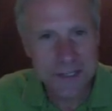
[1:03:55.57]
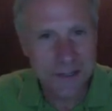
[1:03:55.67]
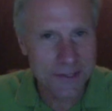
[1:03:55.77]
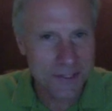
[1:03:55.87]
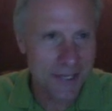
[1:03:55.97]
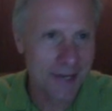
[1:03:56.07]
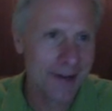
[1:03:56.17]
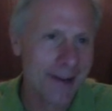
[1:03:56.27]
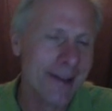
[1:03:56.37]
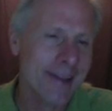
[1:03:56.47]
They say,
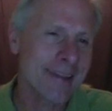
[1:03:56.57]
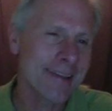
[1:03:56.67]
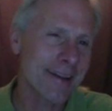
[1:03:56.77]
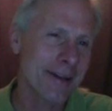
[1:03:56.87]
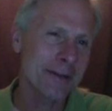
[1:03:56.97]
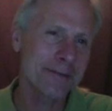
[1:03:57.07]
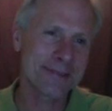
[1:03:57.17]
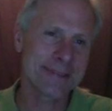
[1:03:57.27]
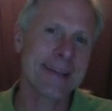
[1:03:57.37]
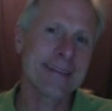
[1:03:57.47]
hey,
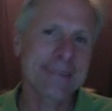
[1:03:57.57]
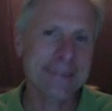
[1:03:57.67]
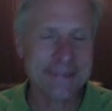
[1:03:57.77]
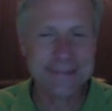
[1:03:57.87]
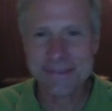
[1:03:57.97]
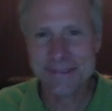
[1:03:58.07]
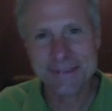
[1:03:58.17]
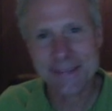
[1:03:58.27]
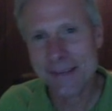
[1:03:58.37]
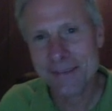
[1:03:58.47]
take
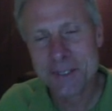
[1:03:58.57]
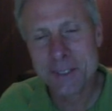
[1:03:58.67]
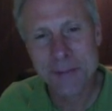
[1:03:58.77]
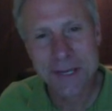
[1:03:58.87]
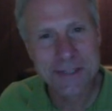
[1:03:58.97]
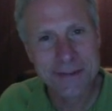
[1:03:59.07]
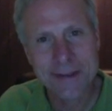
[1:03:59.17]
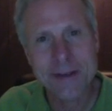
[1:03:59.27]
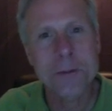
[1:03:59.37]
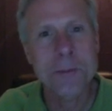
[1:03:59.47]
the semester and
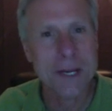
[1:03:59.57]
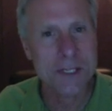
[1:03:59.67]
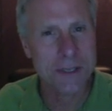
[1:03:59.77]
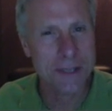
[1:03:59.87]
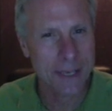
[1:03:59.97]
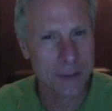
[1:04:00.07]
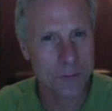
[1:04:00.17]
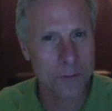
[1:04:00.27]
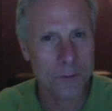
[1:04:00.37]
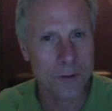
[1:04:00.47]
then you can pay us at the end,
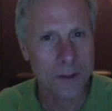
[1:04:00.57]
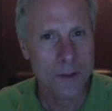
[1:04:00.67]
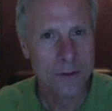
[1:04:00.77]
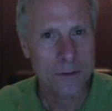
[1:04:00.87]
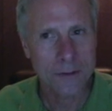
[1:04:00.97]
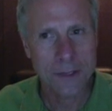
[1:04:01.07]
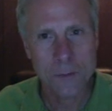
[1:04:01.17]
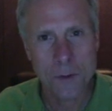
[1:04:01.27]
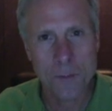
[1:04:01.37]
or do they want